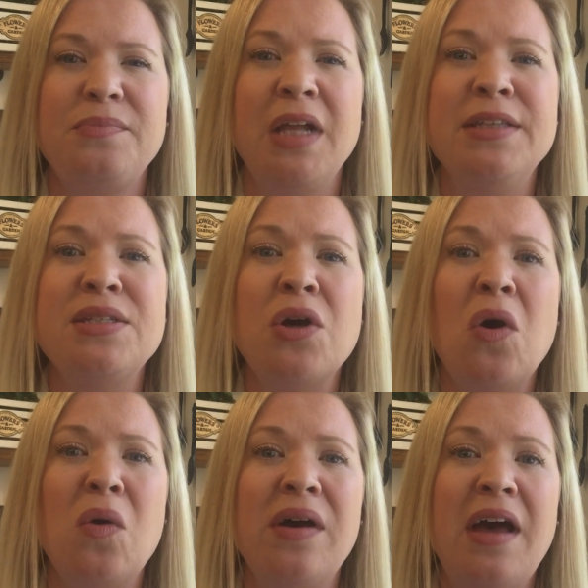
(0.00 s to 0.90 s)
And
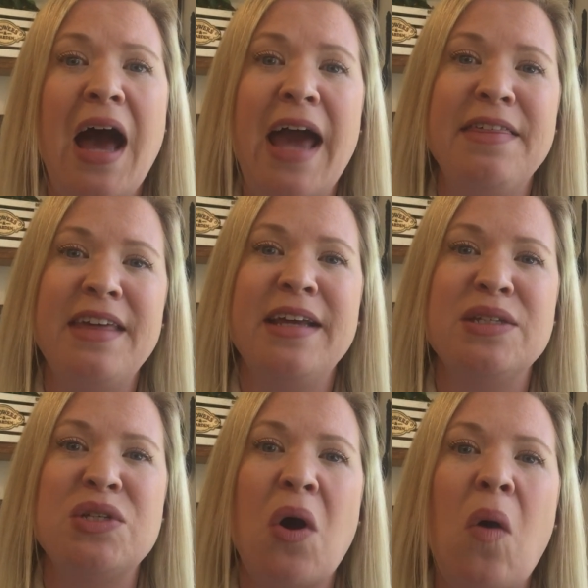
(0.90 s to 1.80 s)
so I think it's
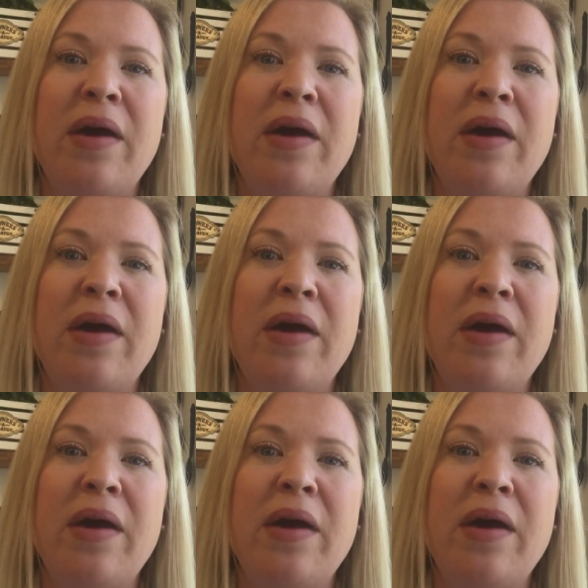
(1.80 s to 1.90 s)
so